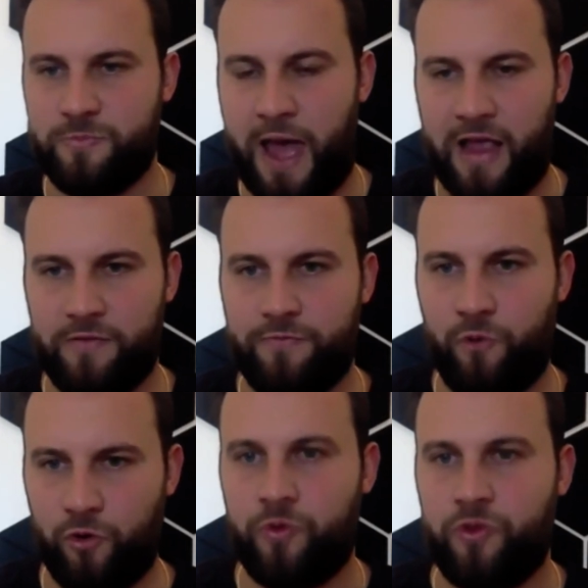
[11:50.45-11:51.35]
back and
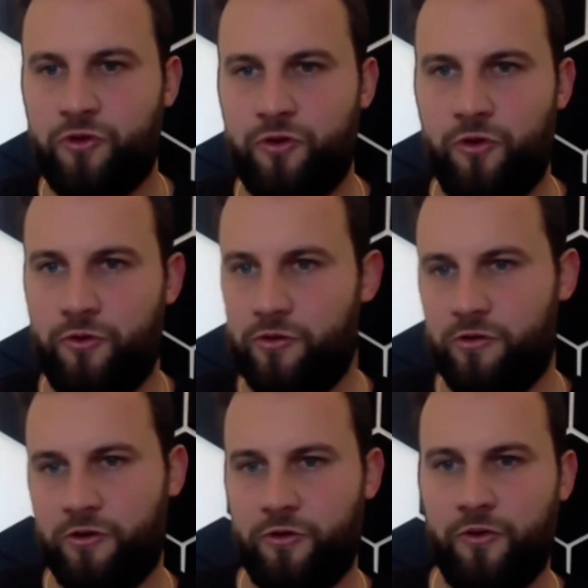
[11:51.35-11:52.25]
forth with your new
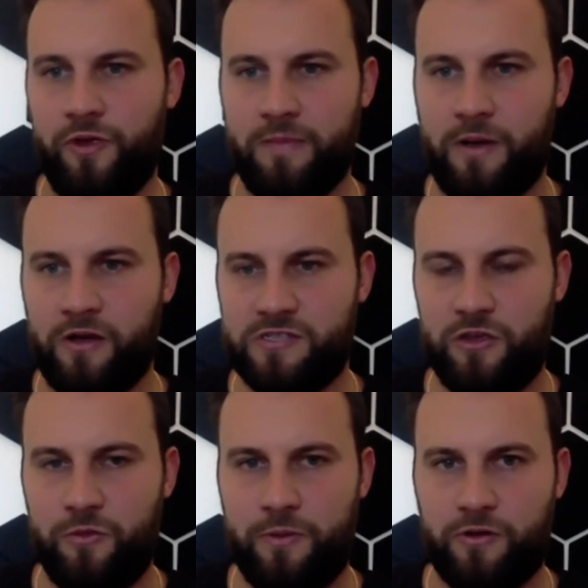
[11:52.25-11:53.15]
emails
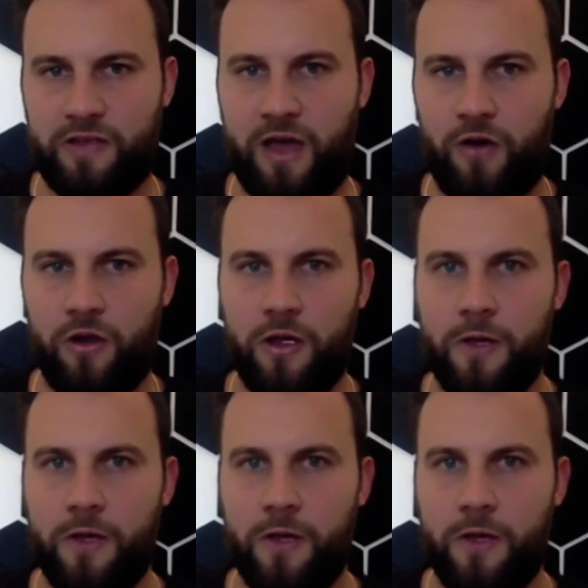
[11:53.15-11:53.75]
that you built out